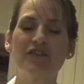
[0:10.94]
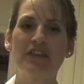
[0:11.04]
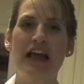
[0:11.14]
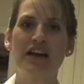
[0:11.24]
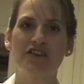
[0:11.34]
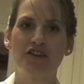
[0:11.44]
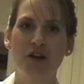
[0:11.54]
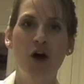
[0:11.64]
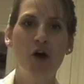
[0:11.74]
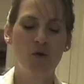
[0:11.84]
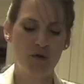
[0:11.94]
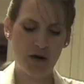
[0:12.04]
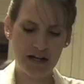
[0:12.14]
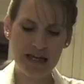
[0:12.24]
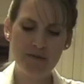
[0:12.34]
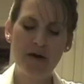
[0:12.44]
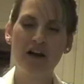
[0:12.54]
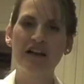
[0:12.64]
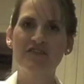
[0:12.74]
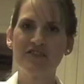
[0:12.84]
flesh. We want to keep
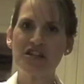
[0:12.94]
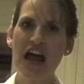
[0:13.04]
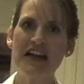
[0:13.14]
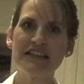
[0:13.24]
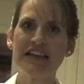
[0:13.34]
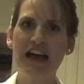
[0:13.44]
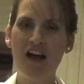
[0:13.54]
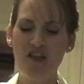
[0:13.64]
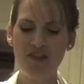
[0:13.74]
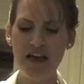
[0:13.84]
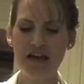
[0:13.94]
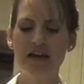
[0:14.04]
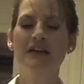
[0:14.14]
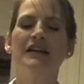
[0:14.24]
our livers nice and healthy